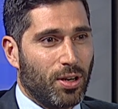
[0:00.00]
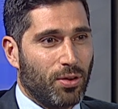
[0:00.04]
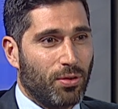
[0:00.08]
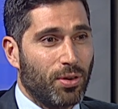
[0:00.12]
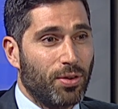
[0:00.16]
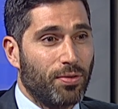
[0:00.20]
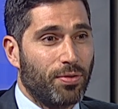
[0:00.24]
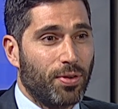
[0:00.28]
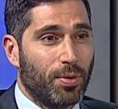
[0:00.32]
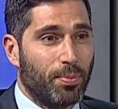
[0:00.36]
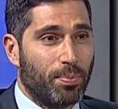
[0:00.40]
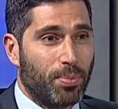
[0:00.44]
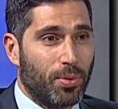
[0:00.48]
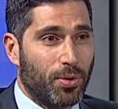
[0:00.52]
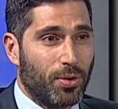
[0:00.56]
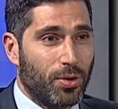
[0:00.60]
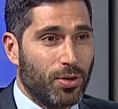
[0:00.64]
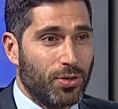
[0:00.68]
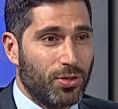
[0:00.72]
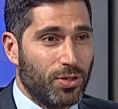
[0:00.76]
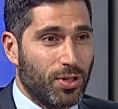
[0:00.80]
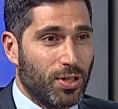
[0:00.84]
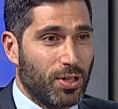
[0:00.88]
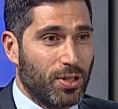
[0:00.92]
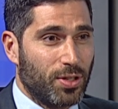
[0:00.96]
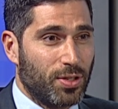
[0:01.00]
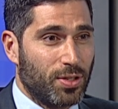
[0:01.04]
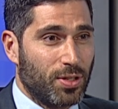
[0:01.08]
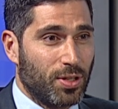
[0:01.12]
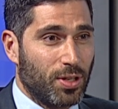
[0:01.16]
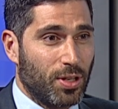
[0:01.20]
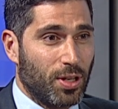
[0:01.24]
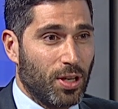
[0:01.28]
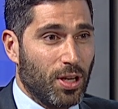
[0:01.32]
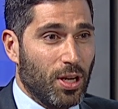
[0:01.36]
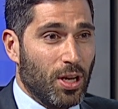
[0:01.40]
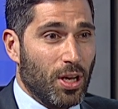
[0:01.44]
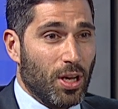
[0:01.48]
greenfield projects
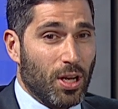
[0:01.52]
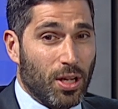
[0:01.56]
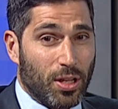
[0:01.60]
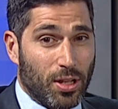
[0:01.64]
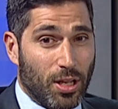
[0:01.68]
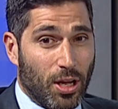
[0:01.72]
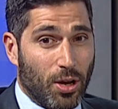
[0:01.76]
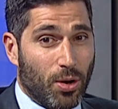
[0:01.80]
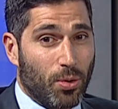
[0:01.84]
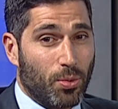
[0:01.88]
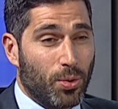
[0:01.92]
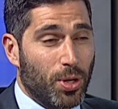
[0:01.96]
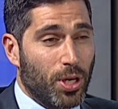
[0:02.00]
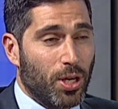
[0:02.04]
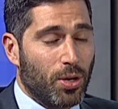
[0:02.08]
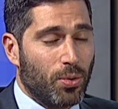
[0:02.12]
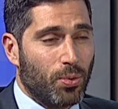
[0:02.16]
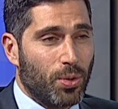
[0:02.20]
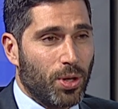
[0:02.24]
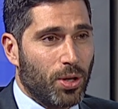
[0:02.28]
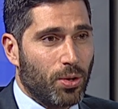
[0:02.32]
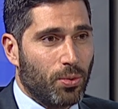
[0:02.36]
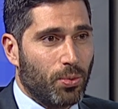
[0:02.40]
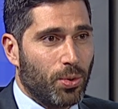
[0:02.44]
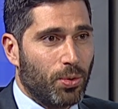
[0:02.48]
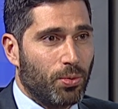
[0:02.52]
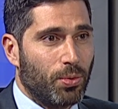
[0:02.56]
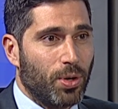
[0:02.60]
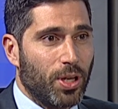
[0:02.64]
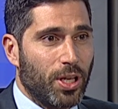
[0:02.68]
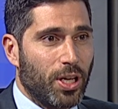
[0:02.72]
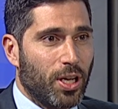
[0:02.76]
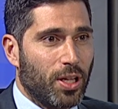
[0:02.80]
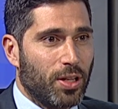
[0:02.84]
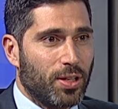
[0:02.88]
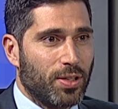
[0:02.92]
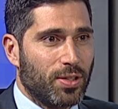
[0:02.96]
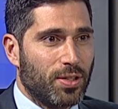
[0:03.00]
that we
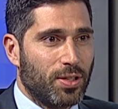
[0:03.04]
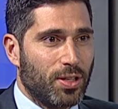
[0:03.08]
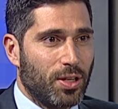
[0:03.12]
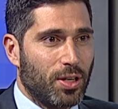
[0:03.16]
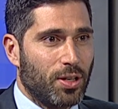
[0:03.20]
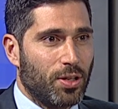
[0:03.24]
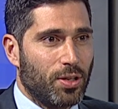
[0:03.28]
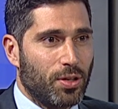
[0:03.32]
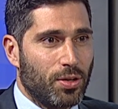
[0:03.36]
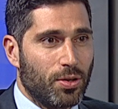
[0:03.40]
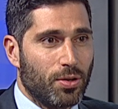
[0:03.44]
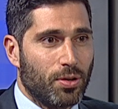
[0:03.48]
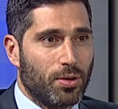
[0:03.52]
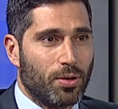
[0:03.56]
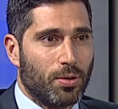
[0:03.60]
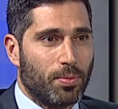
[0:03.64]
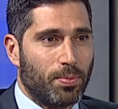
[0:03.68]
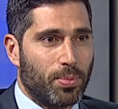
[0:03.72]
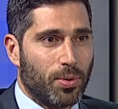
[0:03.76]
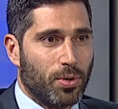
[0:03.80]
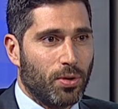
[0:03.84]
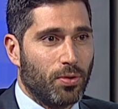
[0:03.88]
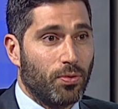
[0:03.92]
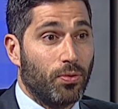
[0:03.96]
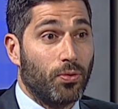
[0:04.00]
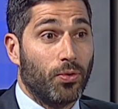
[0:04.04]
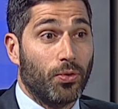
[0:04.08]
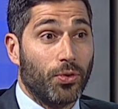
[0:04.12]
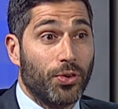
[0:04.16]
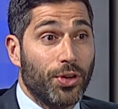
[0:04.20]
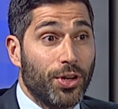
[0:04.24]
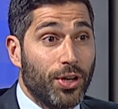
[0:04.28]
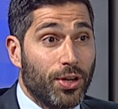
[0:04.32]
really hadn't seen in Europe for